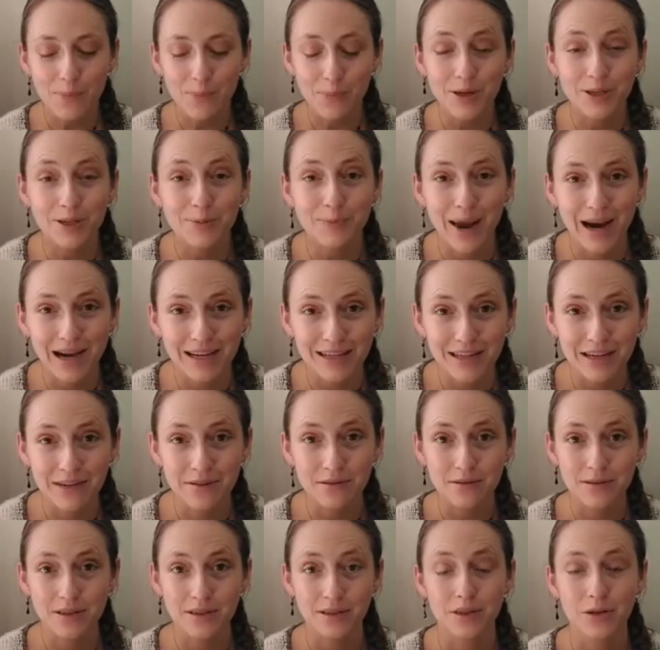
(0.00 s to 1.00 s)

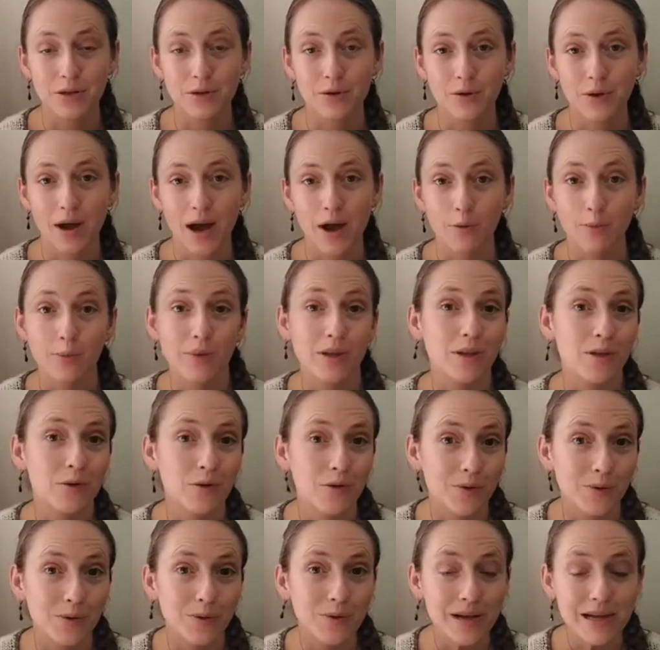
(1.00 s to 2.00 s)
perspectives to help
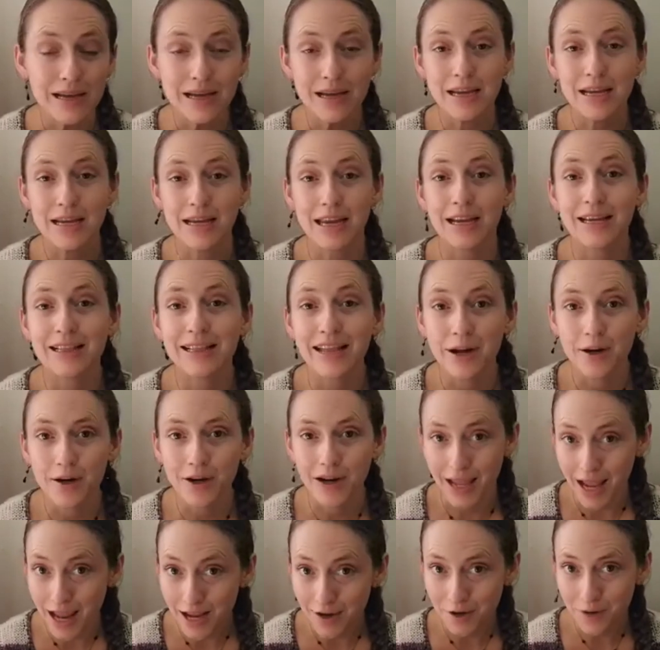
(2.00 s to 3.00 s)
you get
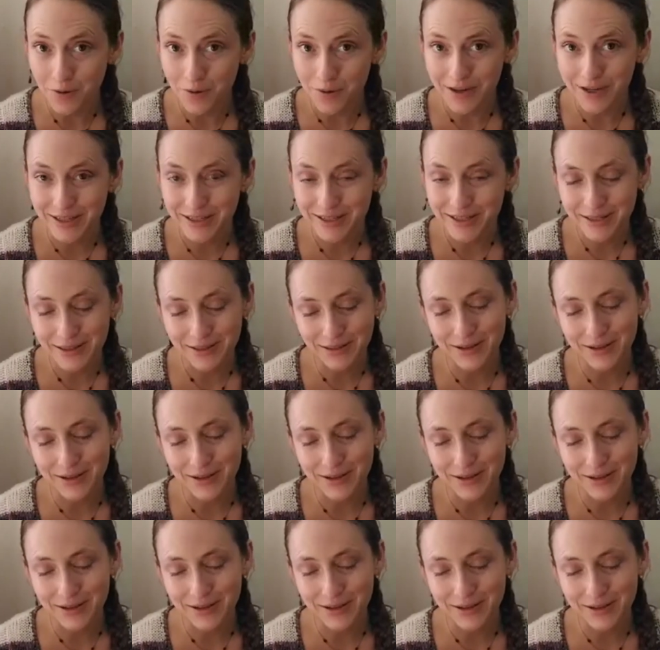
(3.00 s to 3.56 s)
clarity on yours.